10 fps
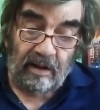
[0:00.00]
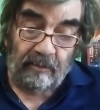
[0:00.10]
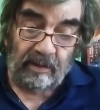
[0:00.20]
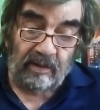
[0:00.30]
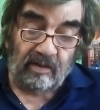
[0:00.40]

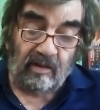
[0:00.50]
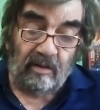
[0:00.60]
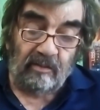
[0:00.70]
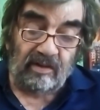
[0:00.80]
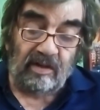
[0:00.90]
but the shot
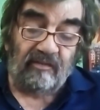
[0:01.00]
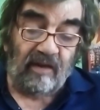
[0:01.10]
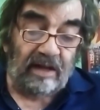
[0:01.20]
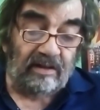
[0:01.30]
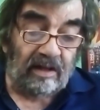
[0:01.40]
was
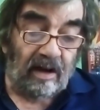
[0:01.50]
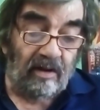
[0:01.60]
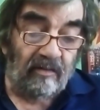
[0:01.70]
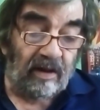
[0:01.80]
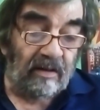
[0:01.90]
deflected
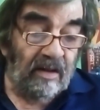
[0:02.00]
over.